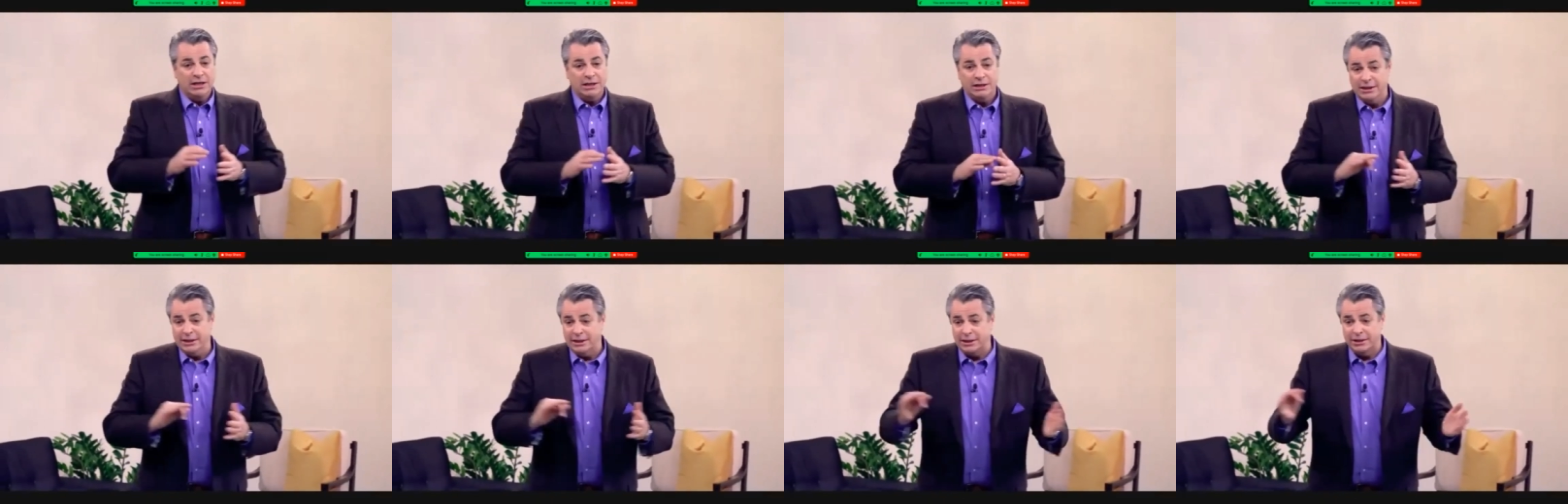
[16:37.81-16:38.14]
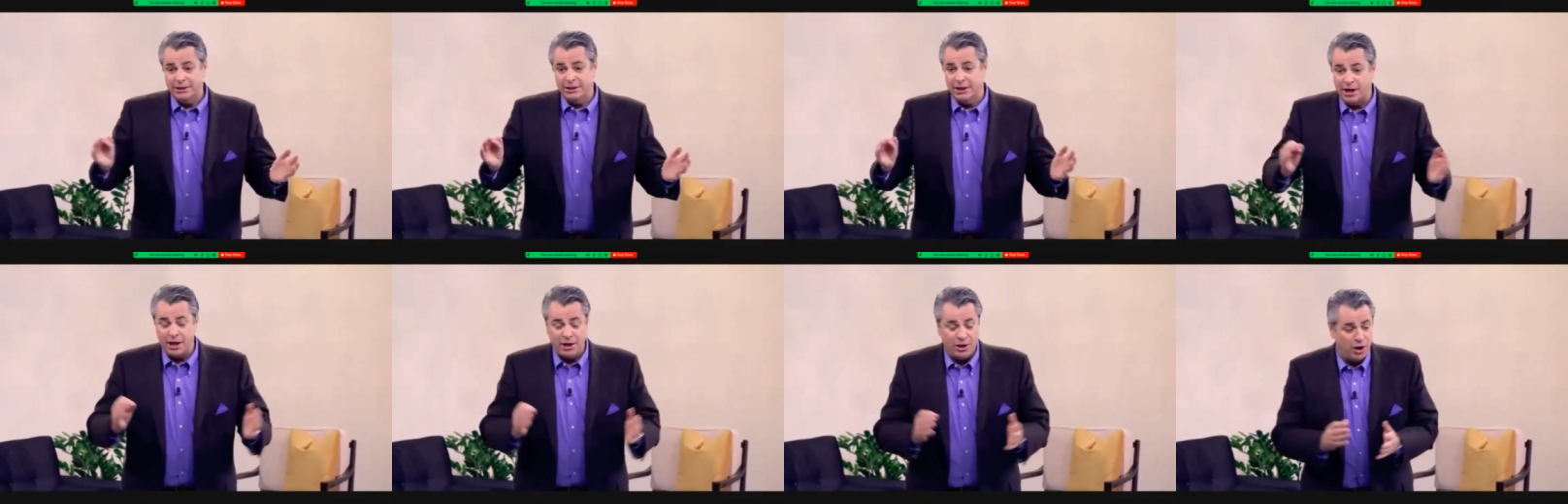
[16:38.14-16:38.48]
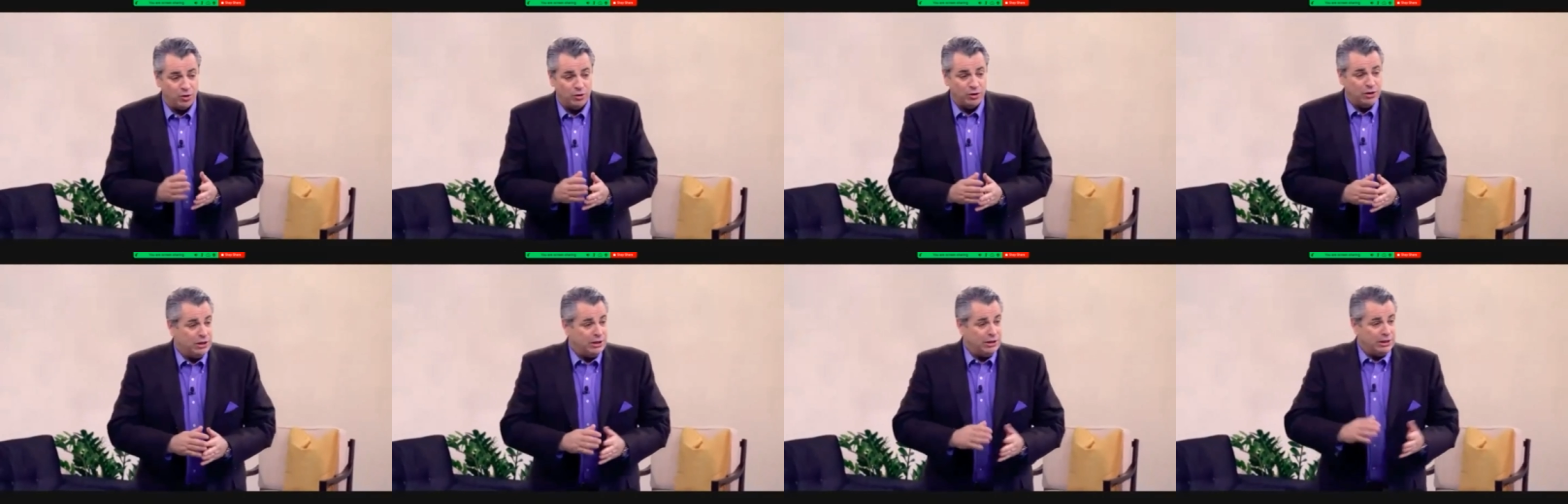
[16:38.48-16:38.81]
Little did I
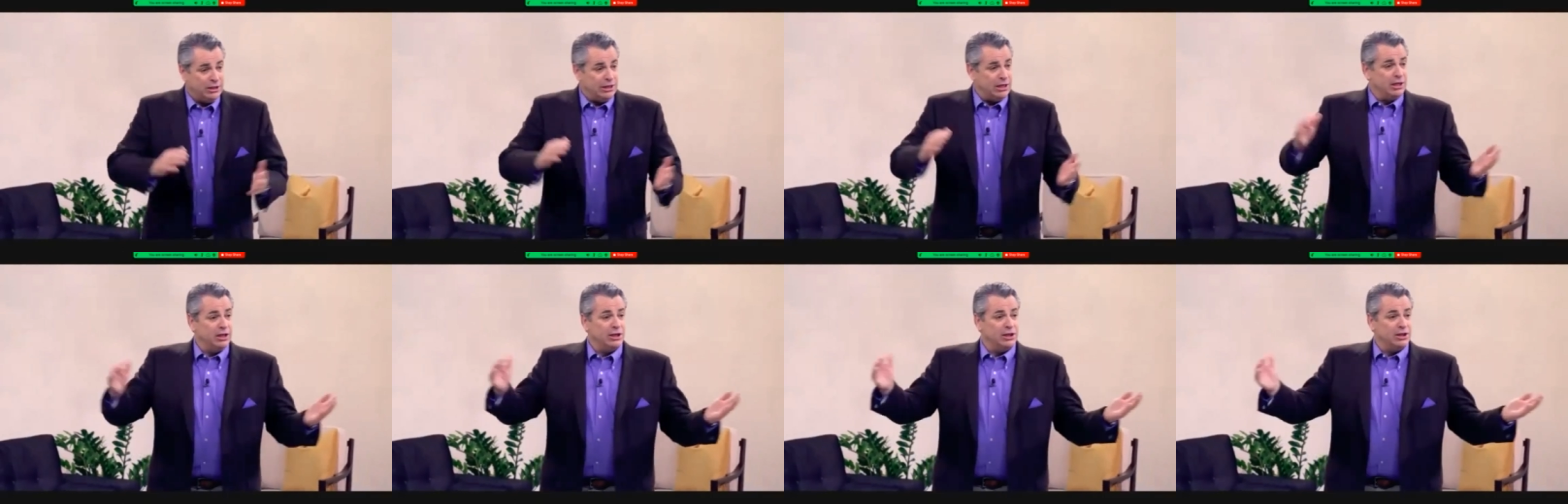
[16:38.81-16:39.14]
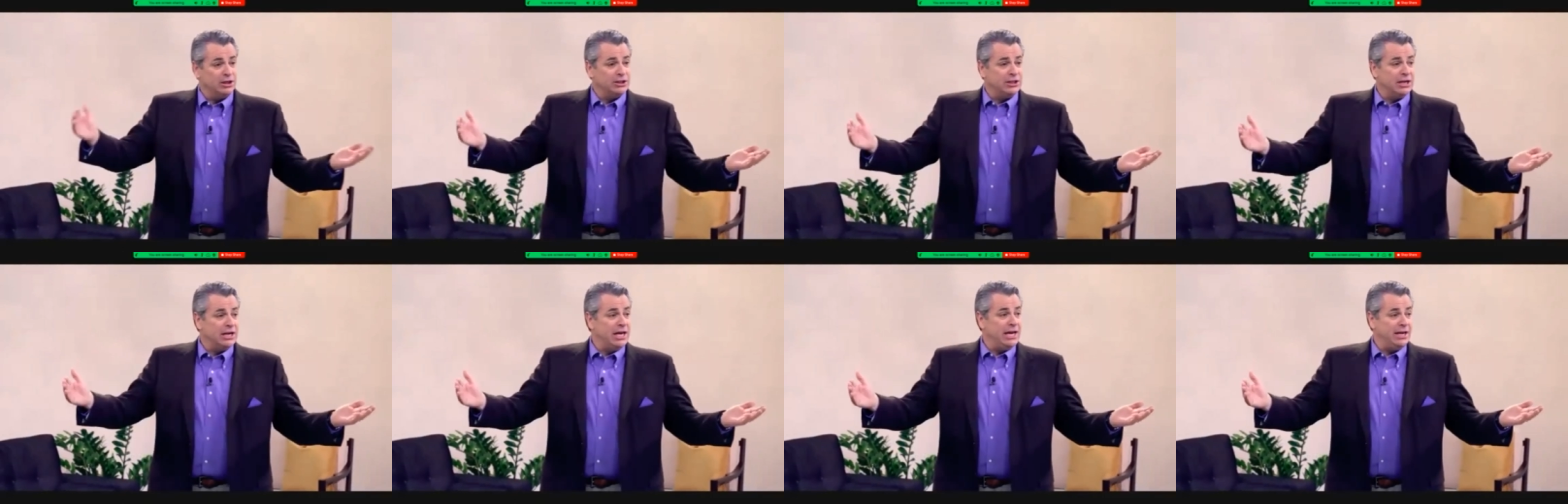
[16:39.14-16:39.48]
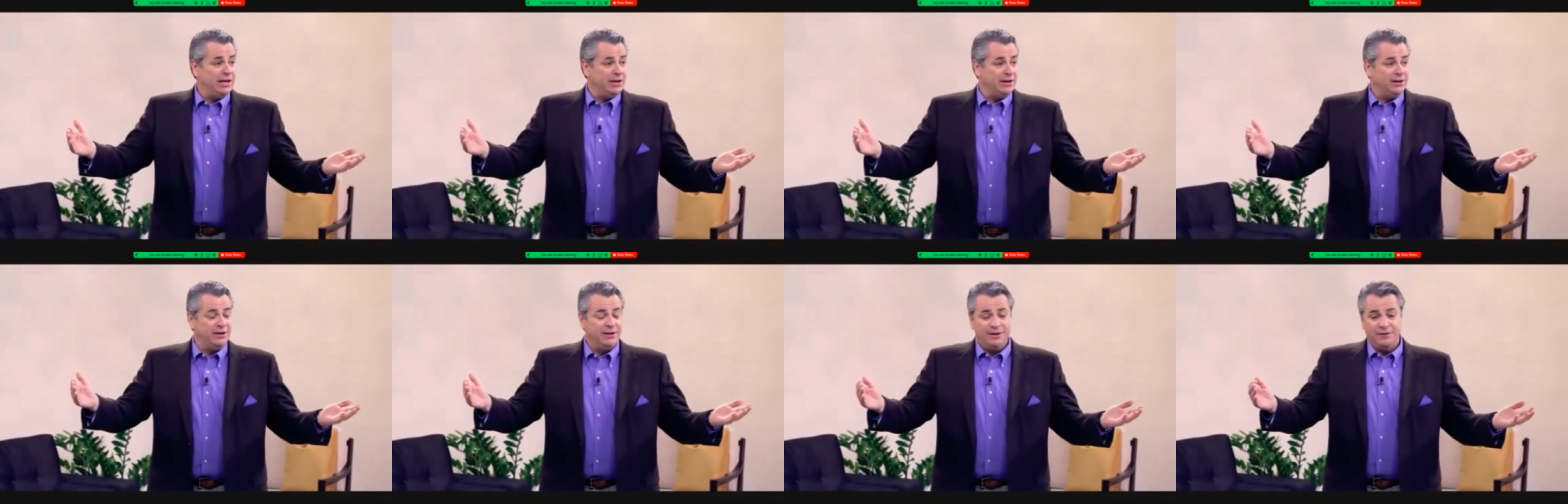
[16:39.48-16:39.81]
know, years
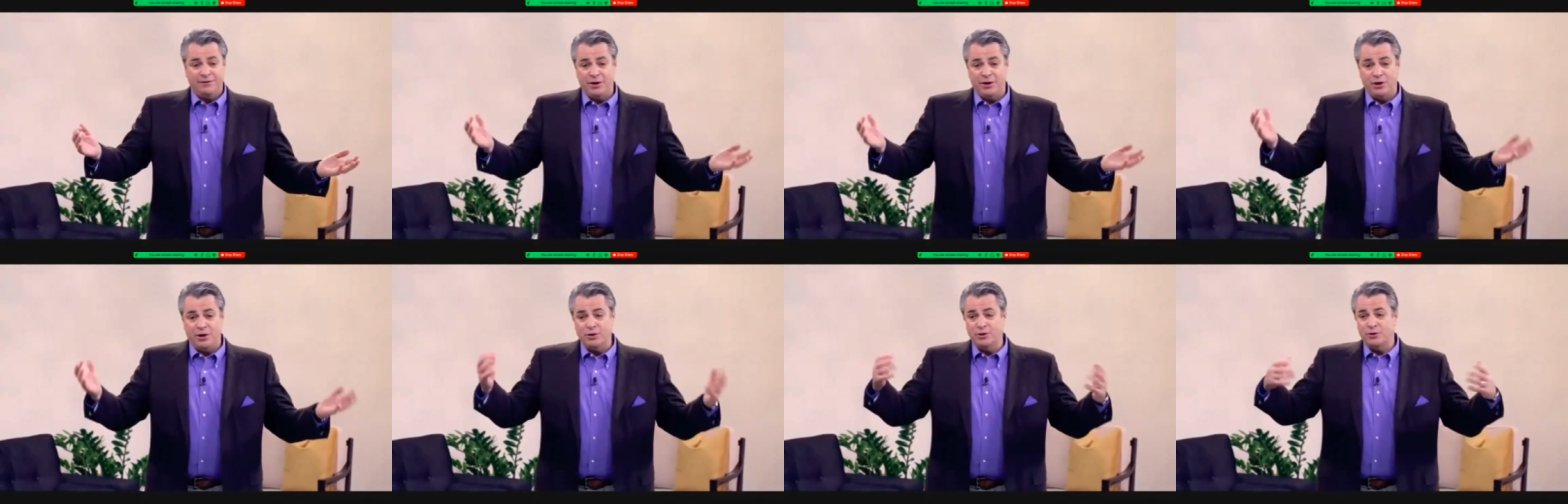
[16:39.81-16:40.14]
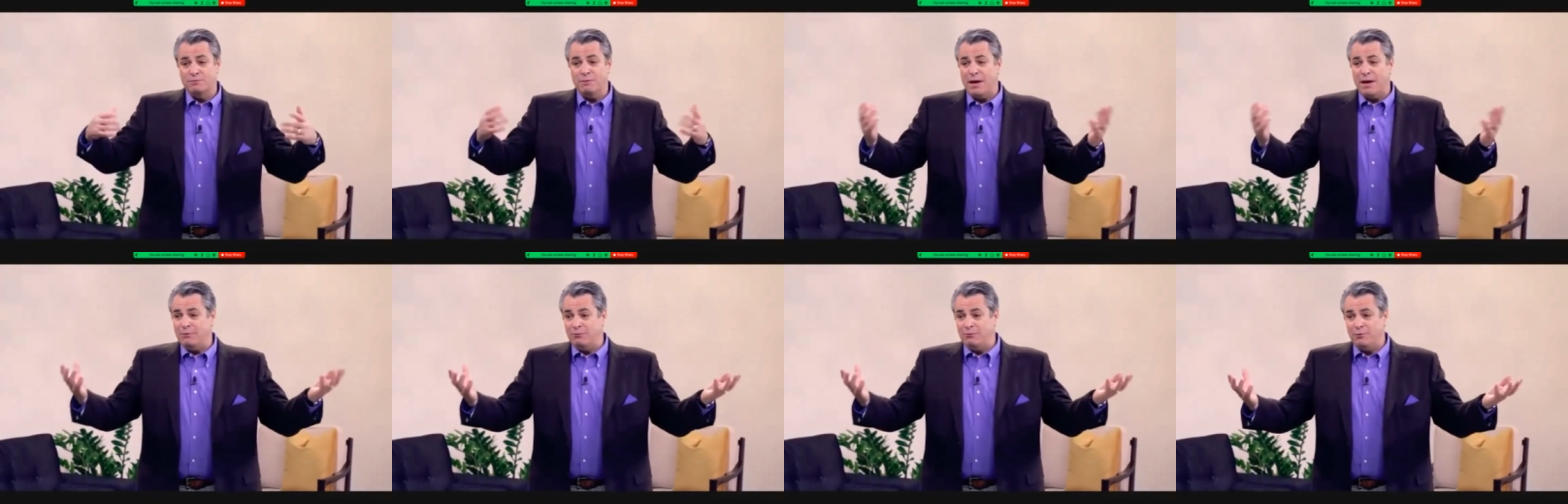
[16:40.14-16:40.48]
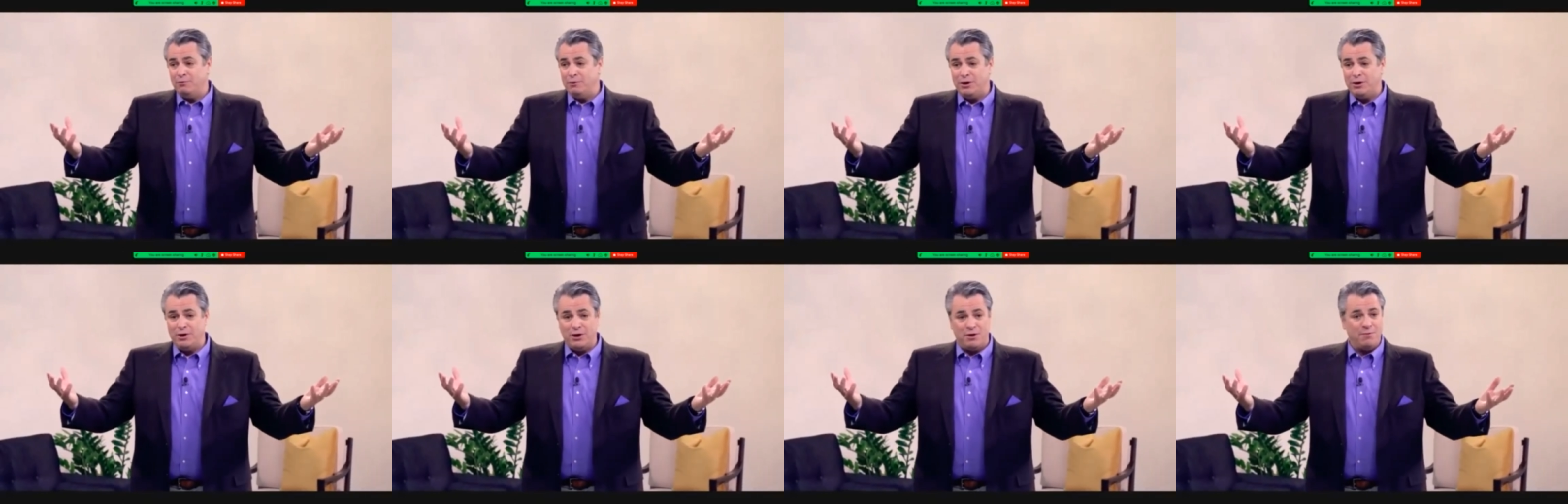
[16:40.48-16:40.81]
later, those men
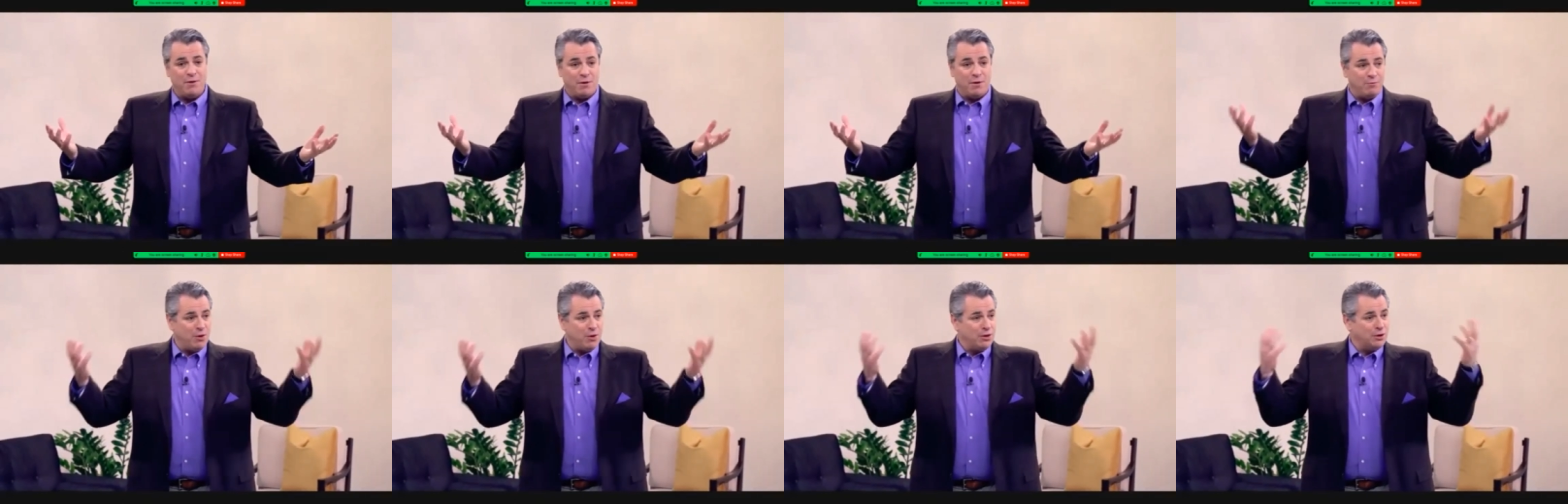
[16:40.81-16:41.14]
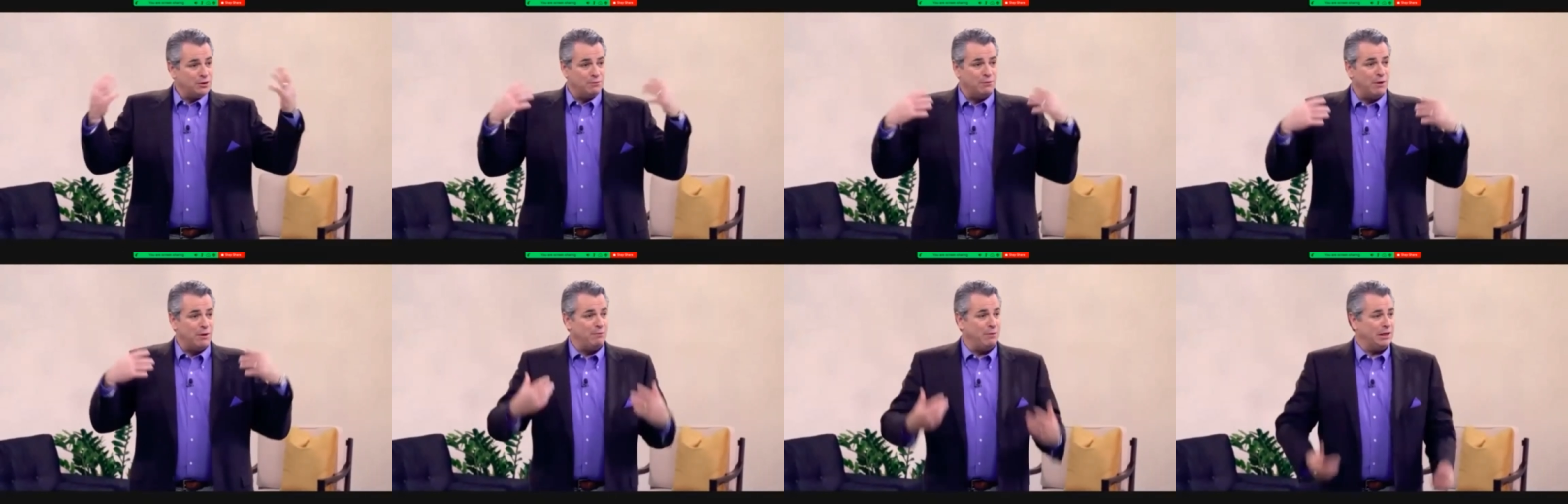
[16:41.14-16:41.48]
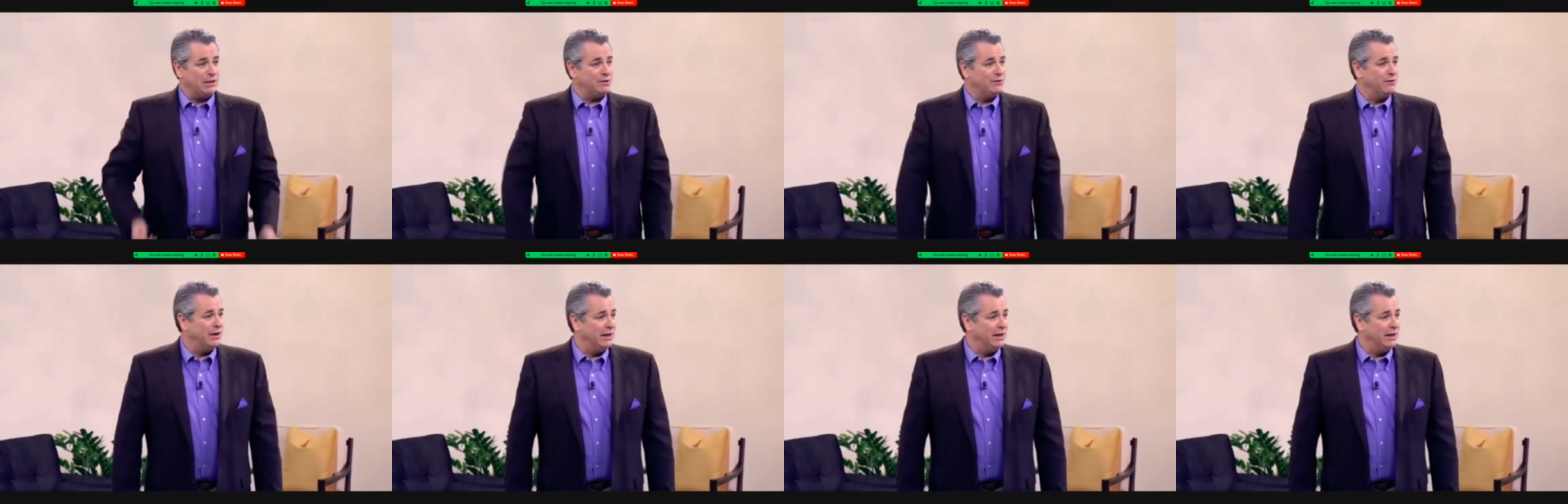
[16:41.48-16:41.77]
would become amongst my best